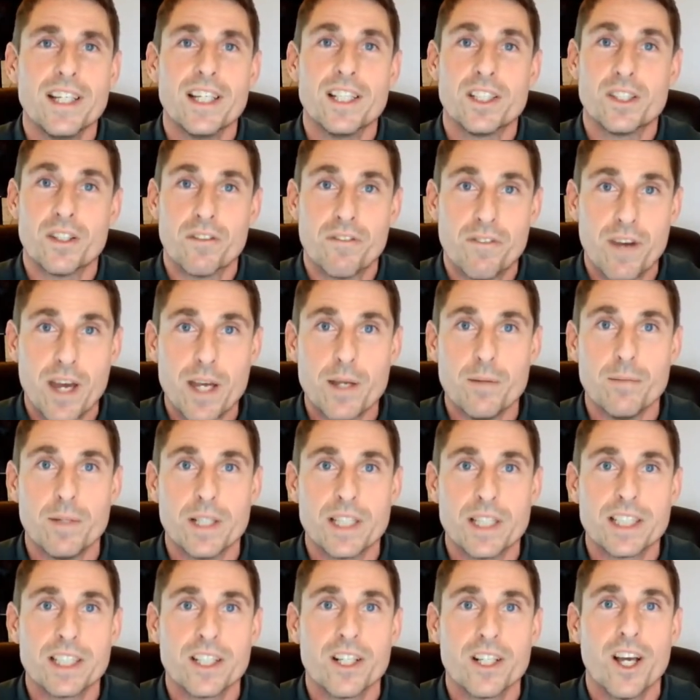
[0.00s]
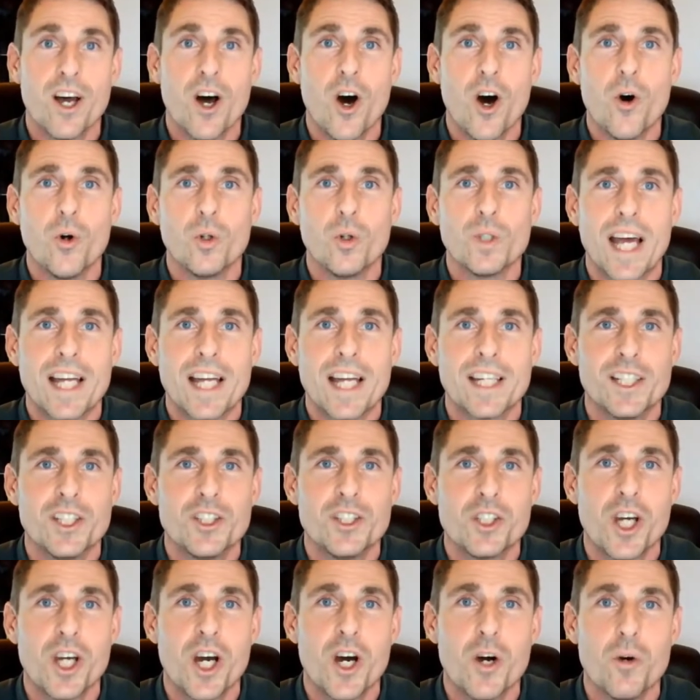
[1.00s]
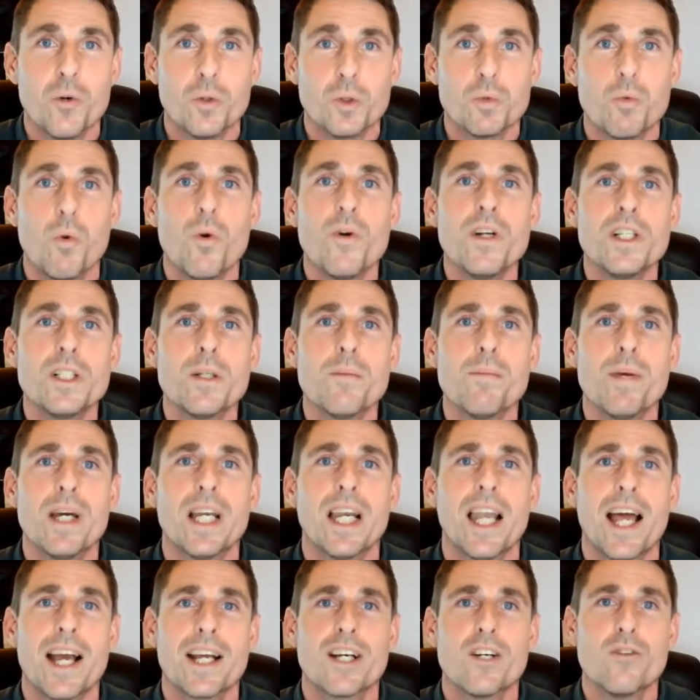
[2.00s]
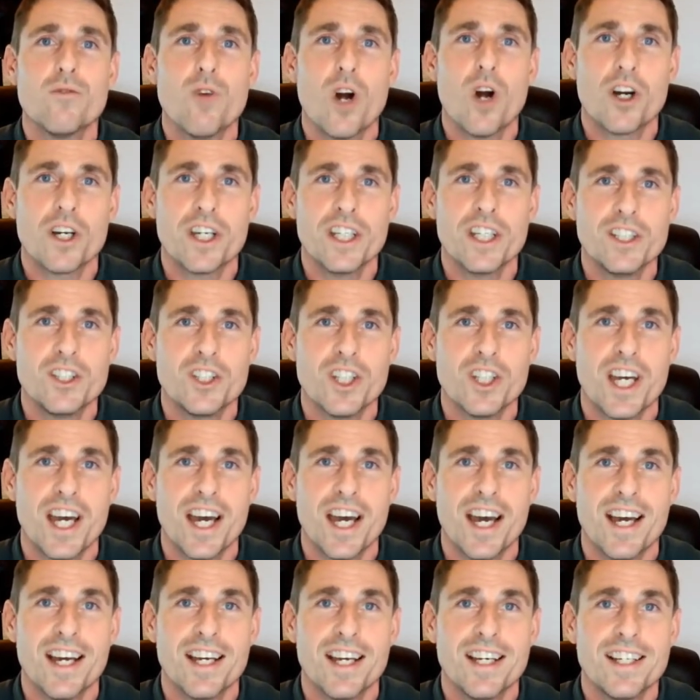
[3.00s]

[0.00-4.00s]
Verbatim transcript: as the famous old adage goes, worry's a bit like a rocking chair.